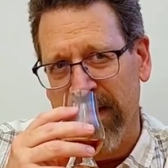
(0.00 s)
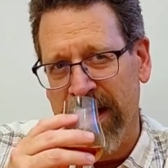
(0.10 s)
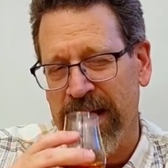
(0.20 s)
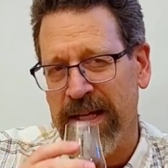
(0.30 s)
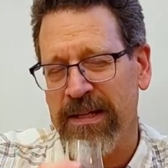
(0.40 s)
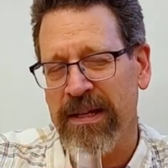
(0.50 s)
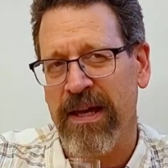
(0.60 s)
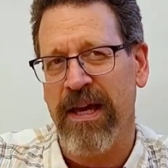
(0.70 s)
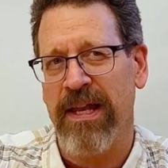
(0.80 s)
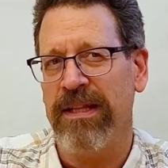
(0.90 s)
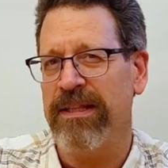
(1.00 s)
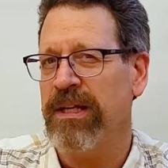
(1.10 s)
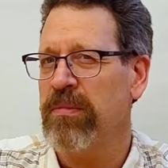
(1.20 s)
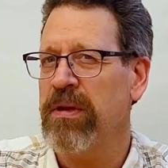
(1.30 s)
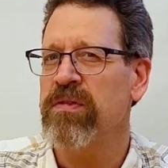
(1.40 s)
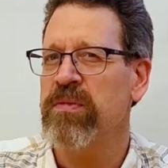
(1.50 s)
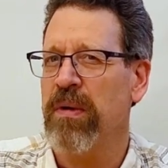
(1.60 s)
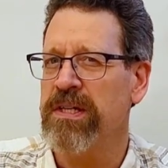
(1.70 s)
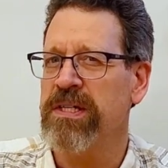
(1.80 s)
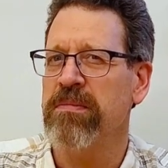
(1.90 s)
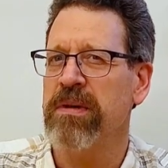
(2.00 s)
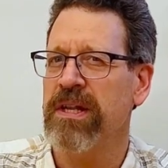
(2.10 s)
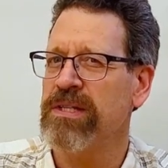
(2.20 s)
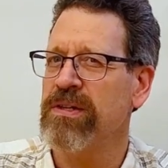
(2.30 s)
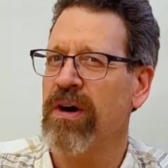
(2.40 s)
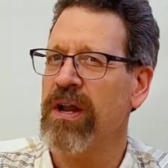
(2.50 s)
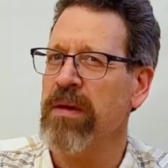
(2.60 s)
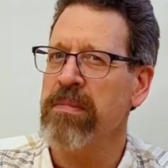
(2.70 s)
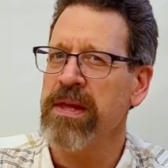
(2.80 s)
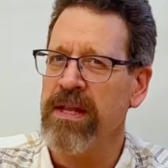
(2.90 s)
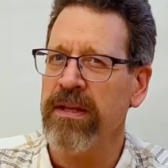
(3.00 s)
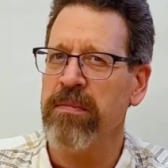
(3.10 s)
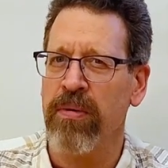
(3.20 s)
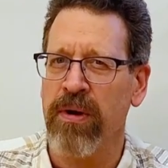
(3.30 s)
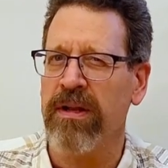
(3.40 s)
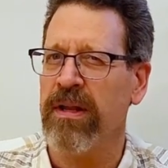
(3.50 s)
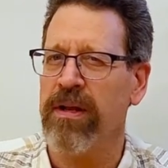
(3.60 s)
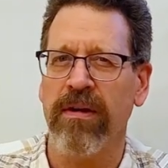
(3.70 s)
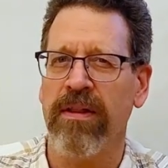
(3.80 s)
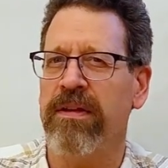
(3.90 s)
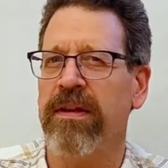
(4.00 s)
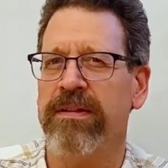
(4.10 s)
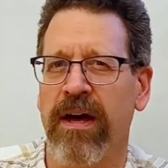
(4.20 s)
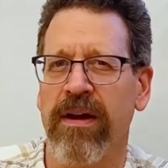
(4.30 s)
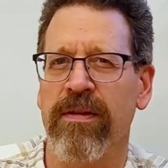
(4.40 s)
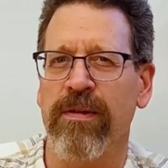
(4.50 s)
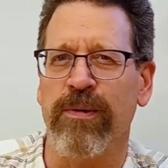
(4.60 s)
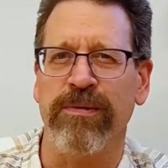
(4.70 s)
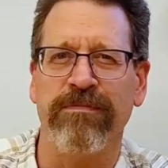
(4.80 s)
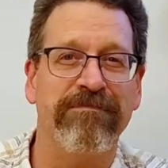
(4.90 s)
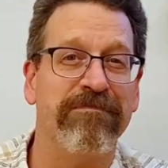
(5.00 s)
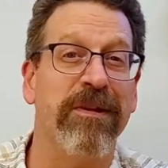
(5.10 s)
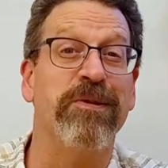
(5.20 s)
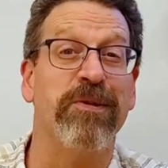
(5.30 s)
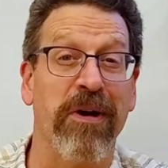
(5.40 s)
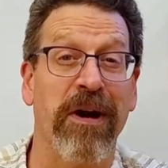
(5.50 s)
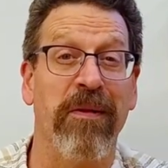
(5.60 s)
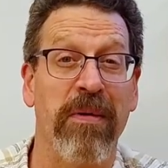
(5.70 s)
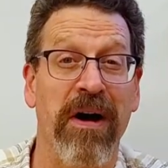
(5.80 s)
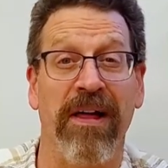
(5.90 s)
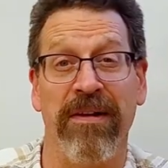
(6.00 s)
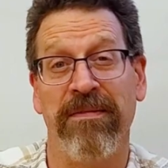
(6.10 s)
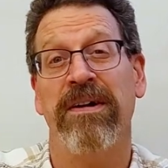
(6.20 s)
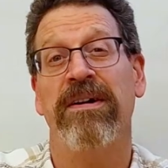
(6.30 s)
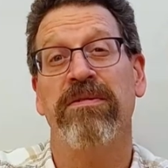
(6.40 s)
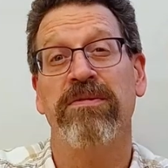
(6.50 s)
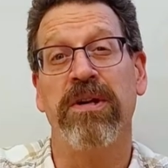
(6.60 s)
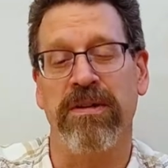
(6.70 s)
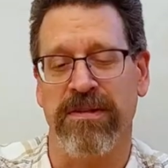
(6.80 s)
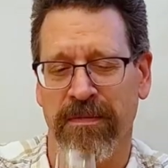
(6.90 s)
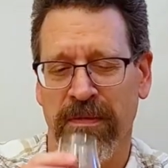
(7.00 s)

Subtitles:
And a little bit of spicing, but it's not immediately prickly or anything like that out of the nose. Let's try on the palate. Cheers.